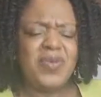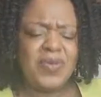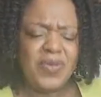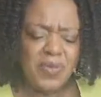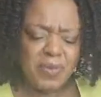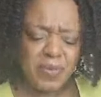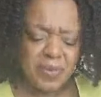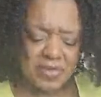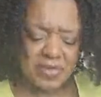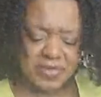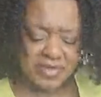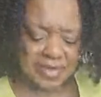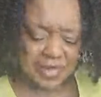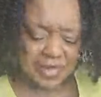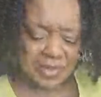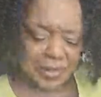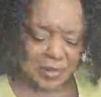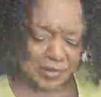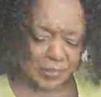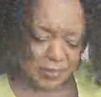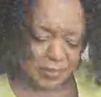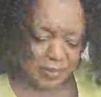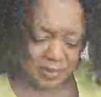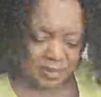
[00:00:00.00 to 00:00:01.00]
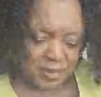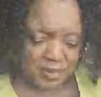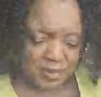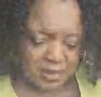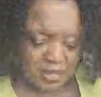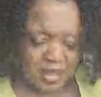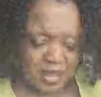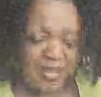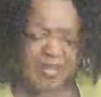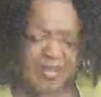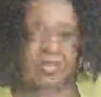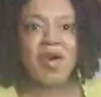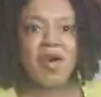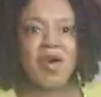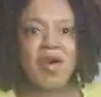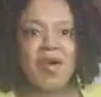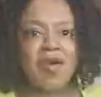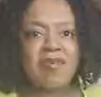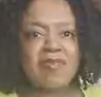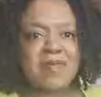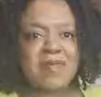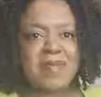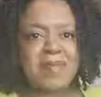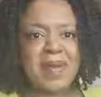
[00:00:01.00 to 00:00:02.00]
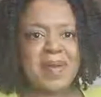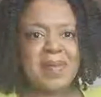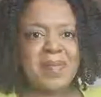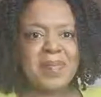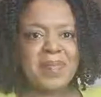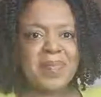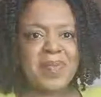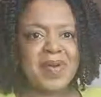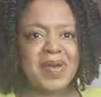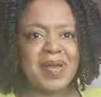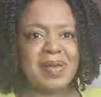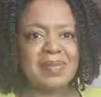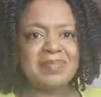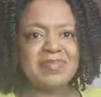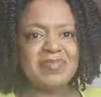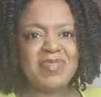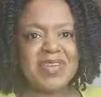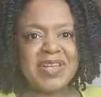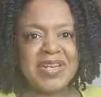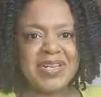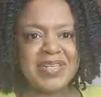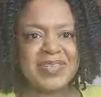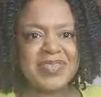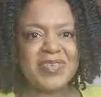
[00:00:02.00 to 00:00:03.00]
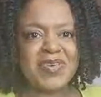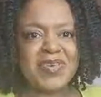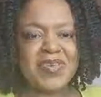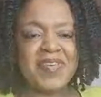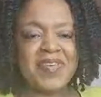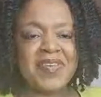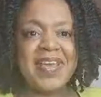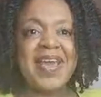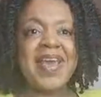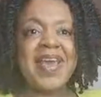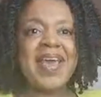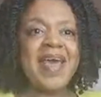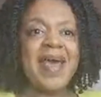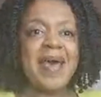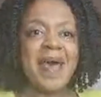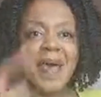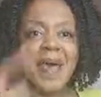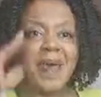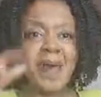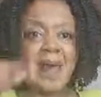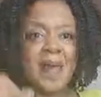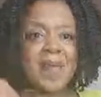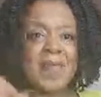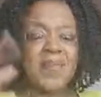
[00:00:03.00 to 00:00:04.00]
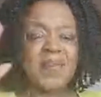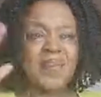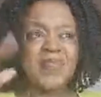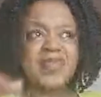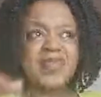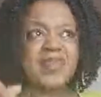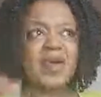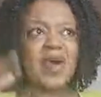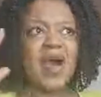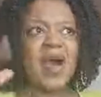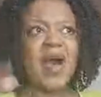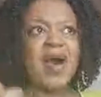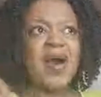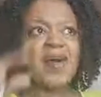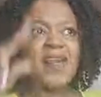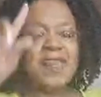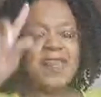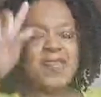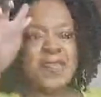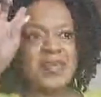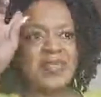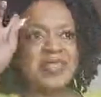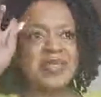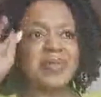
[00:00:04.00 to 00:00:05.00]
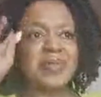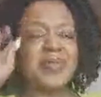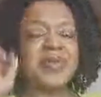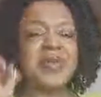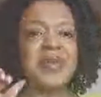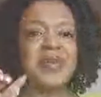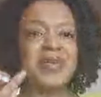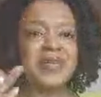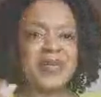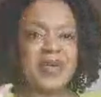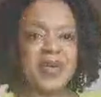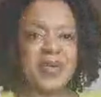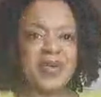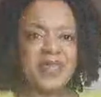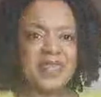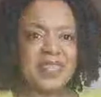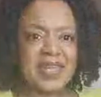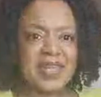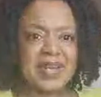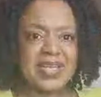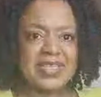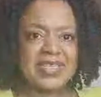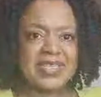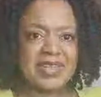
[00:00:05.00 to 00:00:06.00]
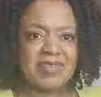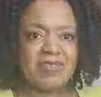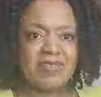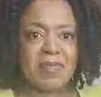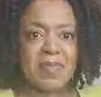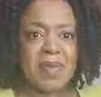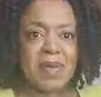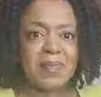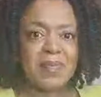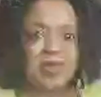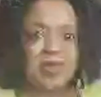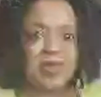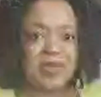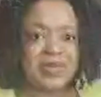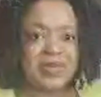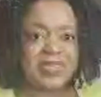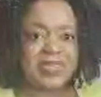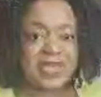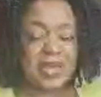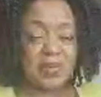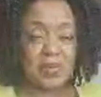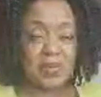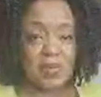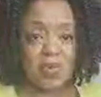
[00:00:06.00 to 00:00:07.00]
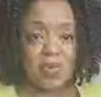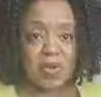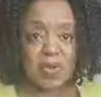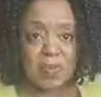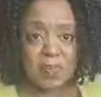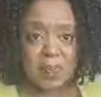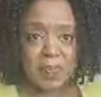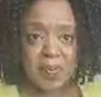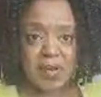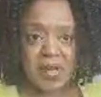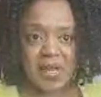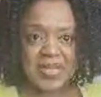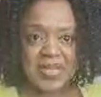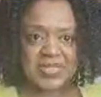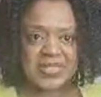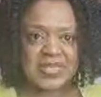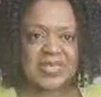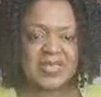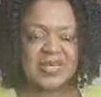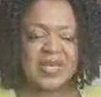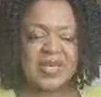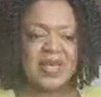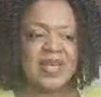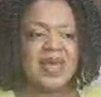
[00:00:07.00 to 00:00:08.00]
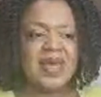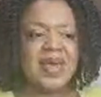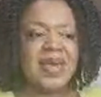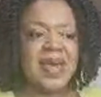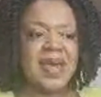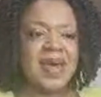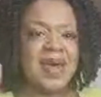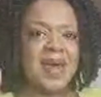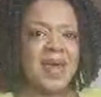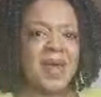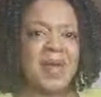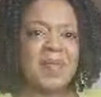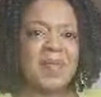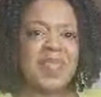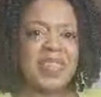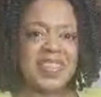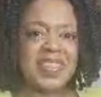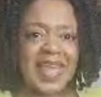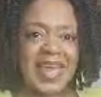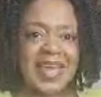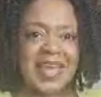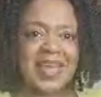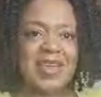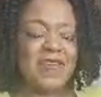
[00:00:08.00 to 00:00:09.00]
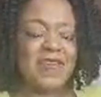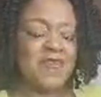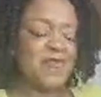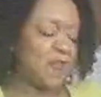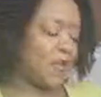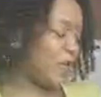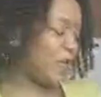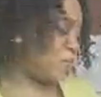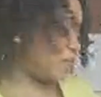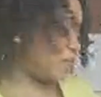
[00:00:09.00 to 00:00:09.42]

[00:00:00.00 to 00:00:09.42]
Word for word: Who was it that ordered it? I can't remember. I'm really sorry. Um, afterwards, I'm going to look over the list and remember who sent what. But um, thank you very